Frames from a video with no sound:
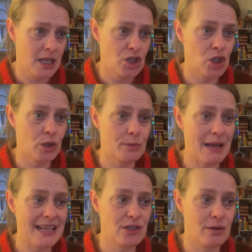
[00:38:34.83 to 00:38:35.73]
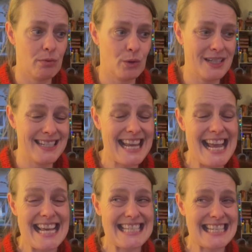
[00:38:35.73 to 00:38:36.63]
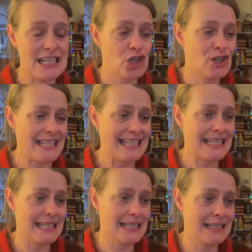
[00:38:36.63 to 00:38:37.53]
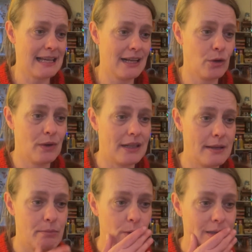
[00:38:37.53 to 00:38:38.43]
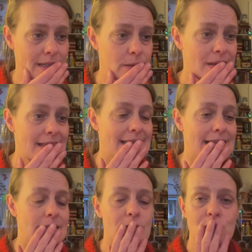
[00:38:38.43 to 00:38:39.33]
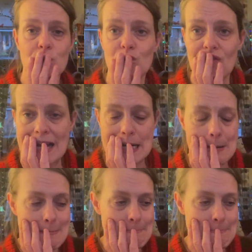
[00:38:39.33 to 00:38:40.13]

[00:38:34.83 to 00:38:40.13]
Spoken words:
she looks past her employer's eccentricities and quickly bonds with 6-year-old Wren.